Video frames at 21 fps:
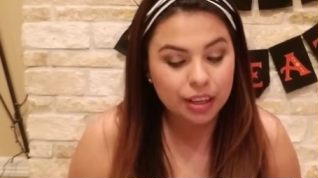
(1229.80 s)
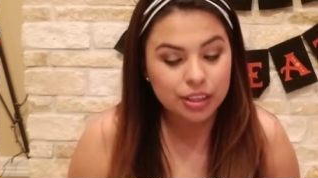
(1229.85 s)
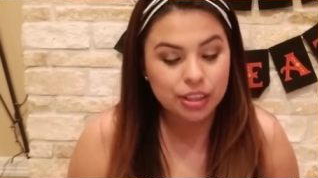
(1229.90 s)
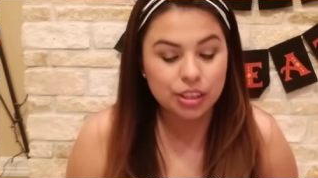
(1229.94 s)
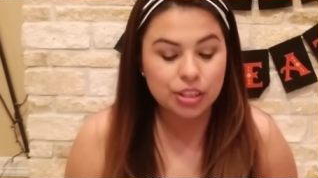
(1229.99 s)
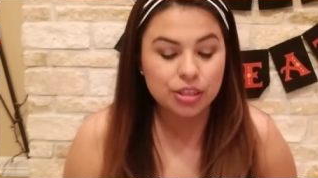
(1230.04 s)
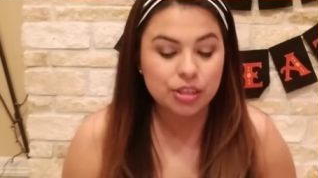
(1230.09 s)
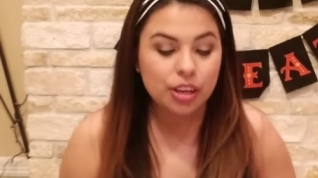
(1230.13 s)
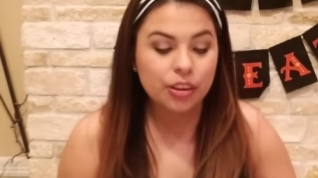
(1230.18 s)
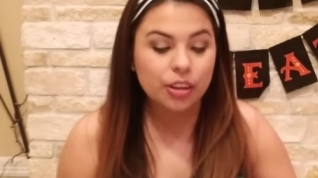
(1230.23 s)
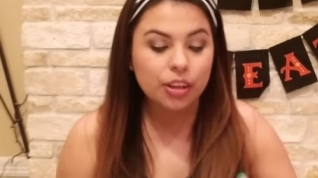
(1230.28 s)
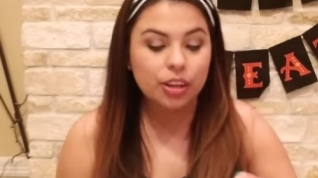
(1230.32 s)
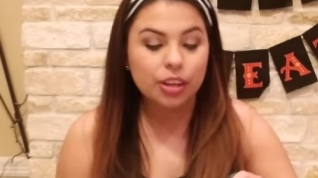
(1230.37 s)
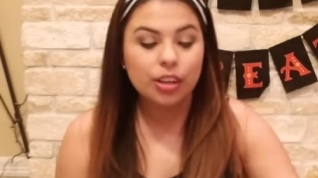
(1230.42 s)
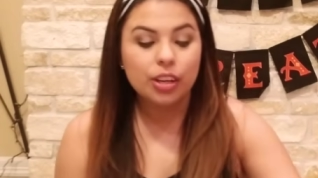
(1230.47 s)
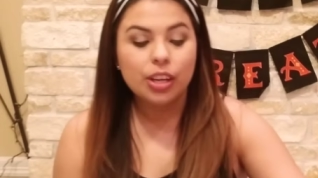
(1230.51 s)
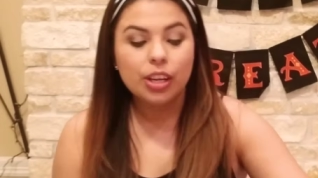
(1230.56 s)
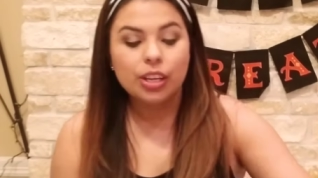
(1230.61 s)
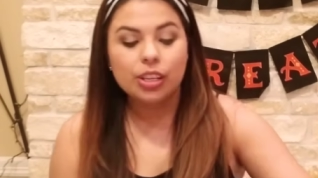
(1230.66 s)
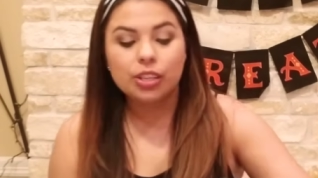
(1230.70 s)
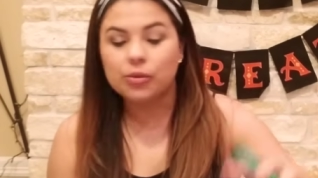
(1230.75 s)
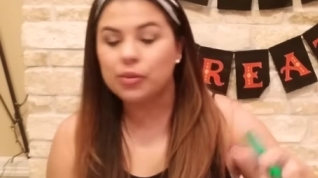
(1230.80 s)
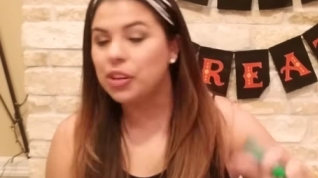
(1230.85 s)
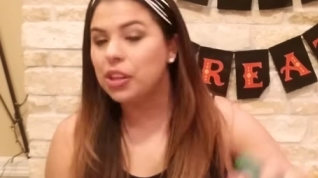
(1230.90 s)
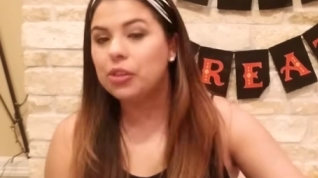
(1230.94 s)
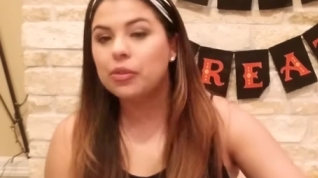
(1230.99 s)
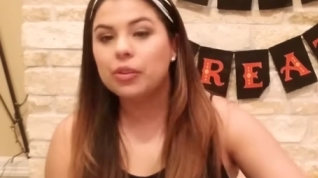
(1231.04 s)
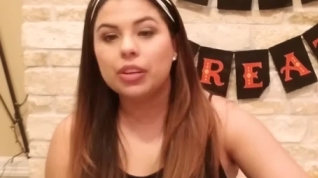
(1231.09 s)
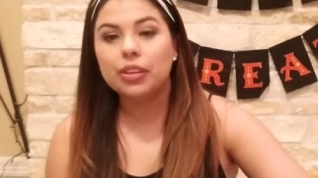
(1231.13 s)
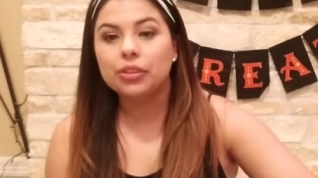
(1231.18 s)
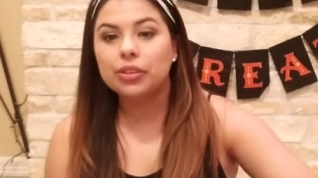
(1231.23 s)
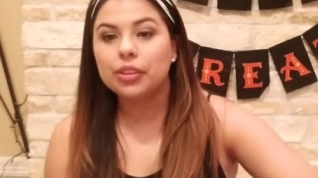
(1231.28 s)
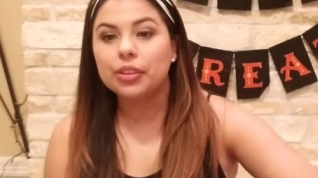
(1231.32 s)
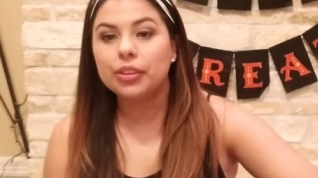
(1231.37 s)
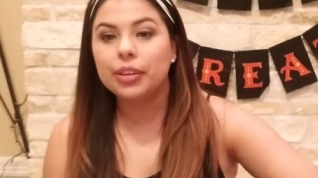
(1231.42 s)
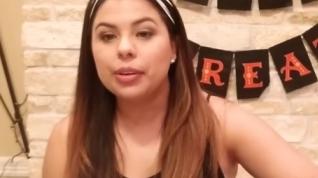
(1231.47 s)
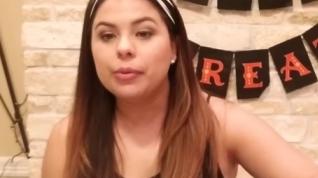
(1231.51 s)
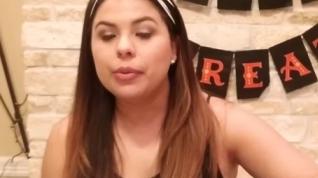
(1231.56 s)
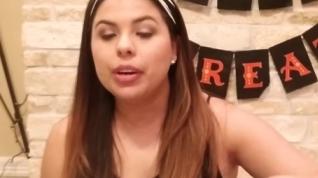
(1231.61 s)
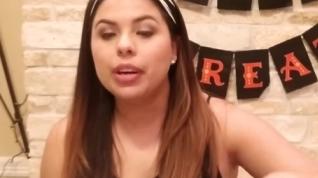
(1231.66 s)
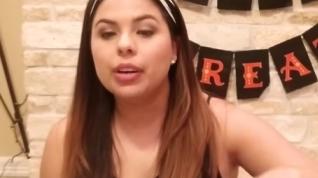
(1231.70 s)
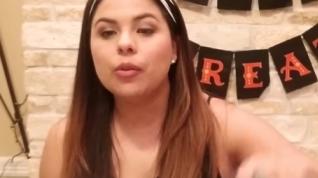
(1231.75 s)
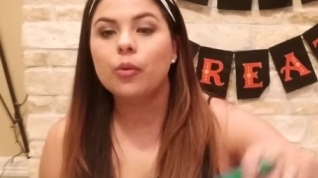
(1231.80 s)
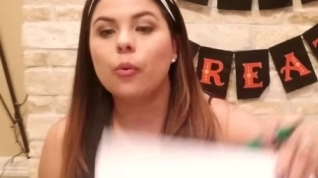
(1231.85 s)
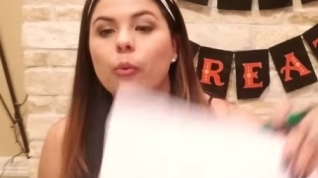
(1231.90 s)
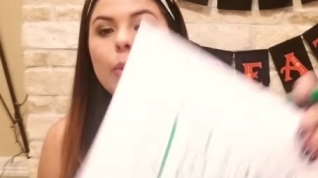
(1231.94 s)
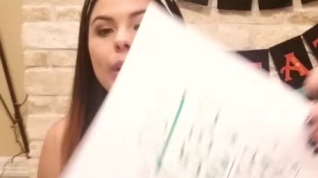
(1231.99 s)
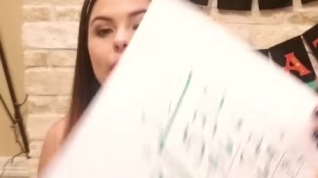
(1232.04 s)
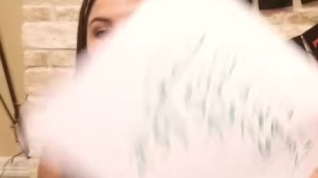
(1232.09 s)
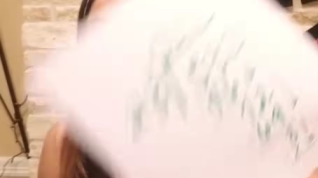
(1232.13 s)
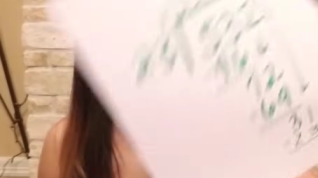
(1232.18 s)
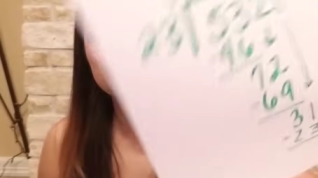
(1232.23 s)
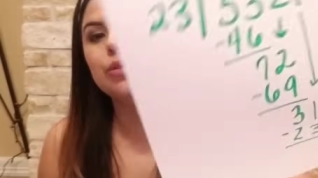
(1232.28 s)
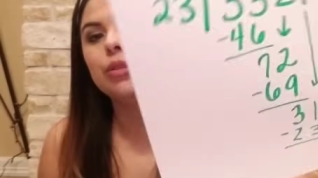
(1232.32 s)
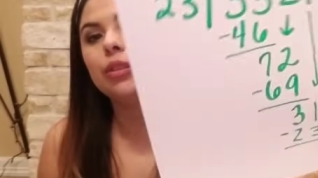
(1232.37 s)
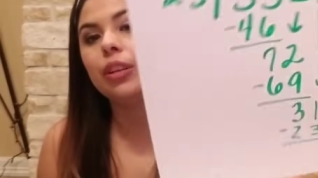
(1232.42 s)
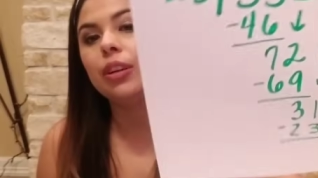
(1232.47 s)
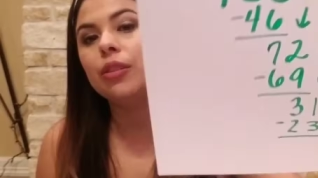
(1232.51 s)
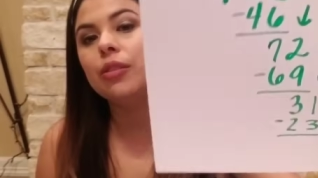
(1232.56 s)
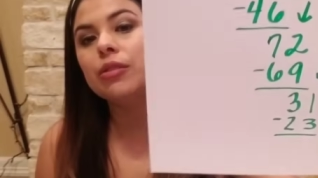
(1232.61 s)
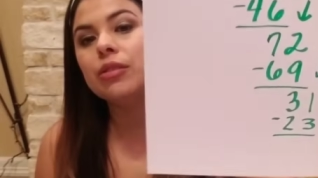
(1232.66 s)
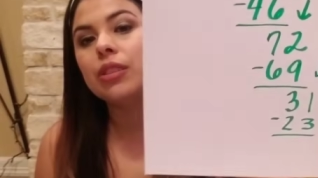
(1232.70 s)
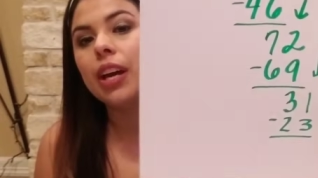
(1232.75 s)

each other. 23 and 31, way too close.